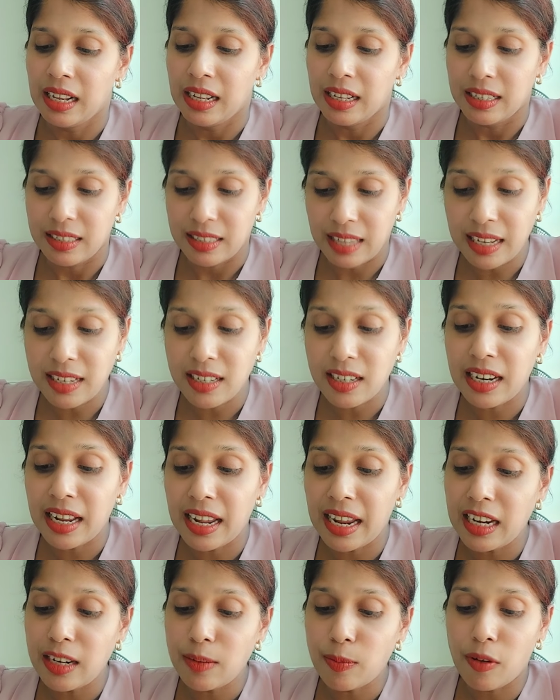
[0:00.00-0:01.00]
Section
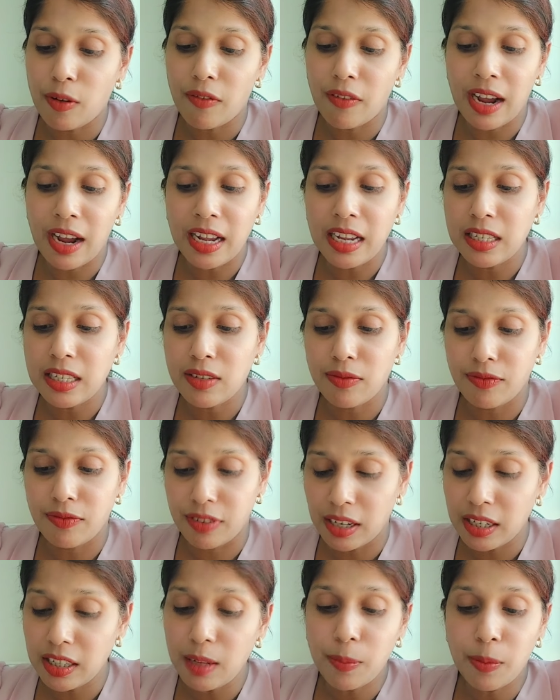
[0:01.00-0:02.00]
8
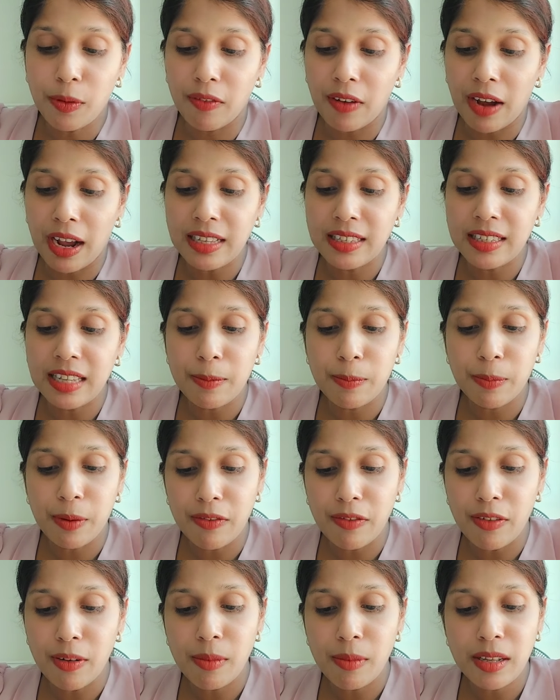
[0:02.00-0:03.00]
further provides that
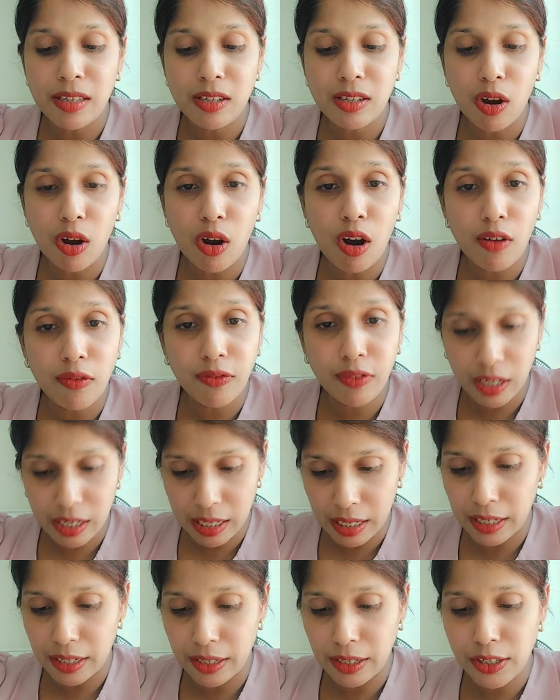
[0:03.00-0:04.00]
performance of the
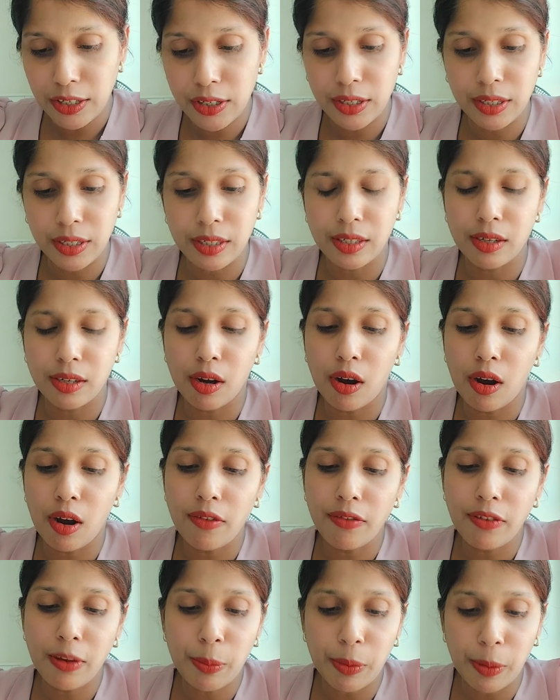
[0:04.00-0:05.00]
conditions
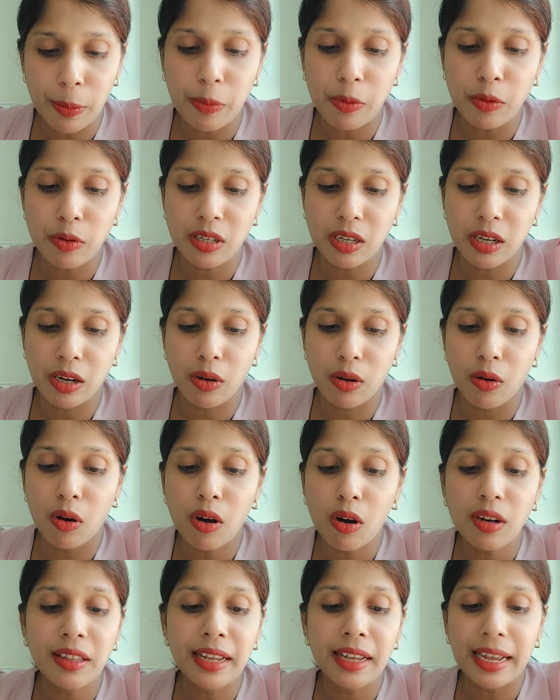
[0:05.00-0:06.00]
of a proposal
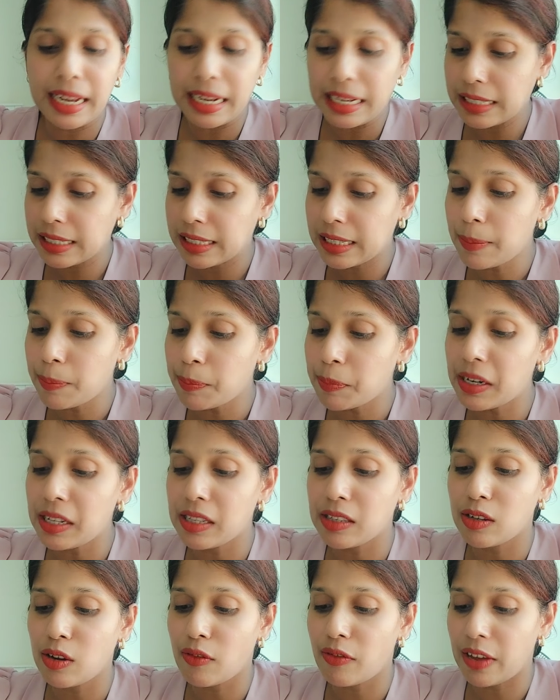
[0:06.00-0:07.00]
or the
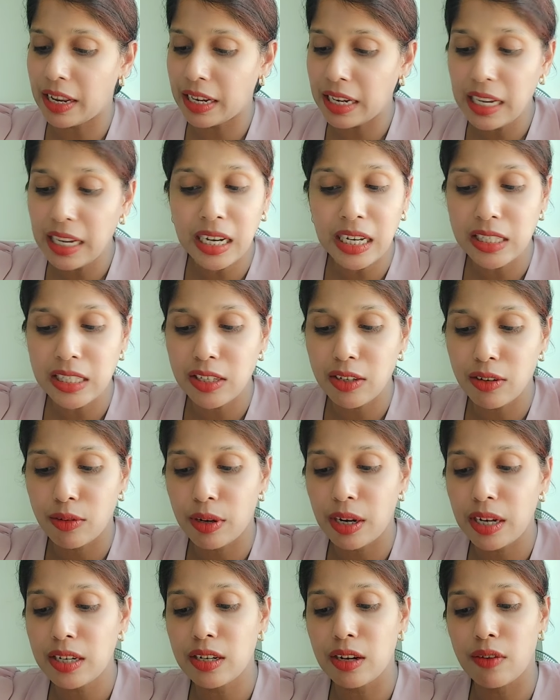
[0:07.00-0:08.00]
acceptance of any
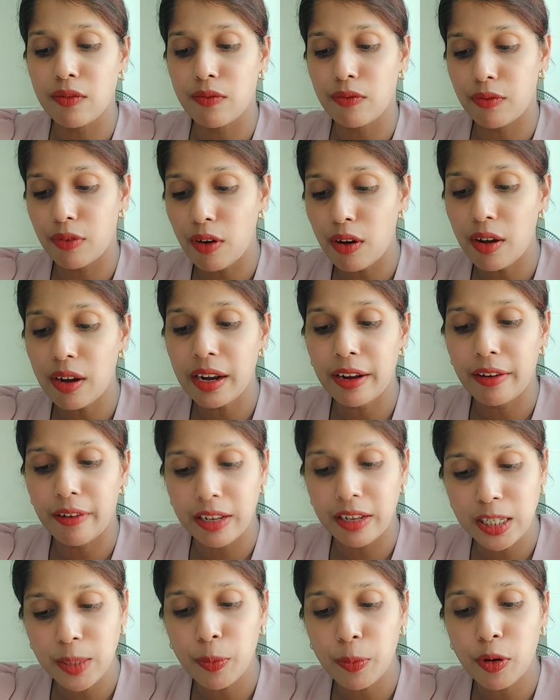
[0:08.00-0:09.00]
consideration for a
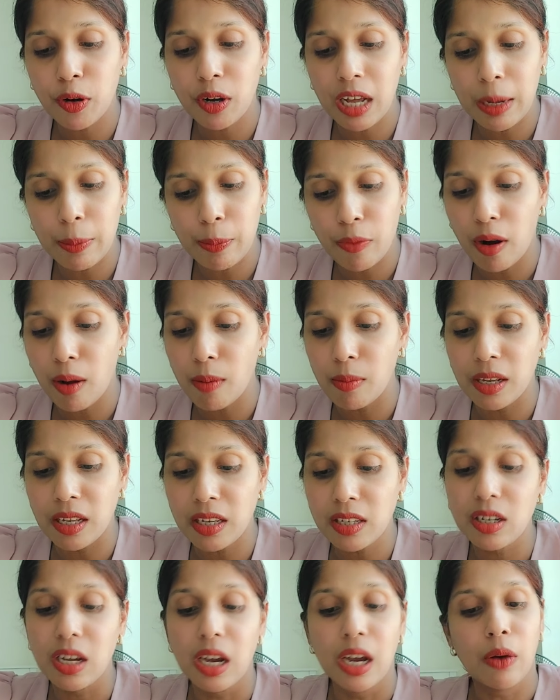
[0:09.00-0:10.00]
reciprocal
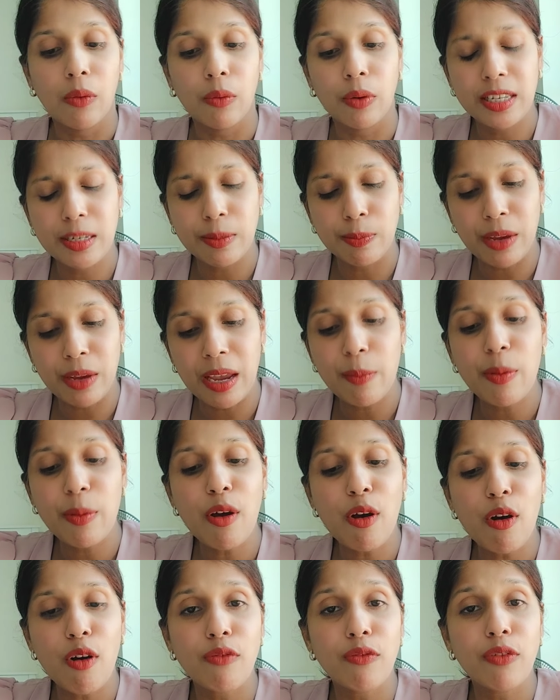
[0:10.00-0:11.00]
promise which may be
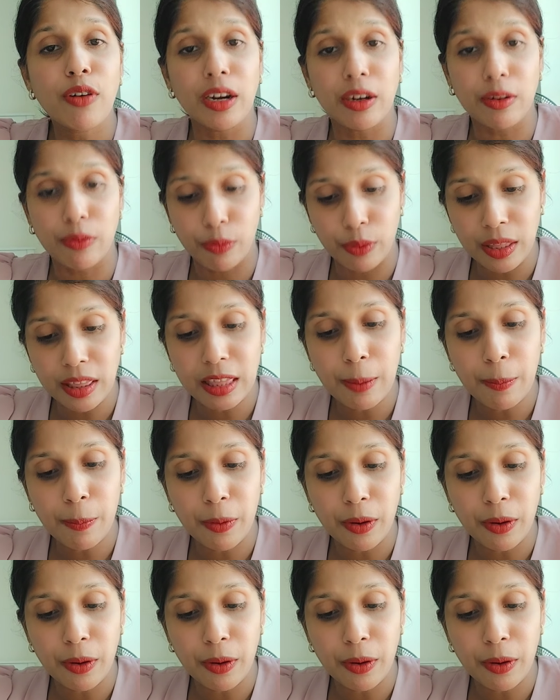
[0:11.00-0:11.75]
offered with the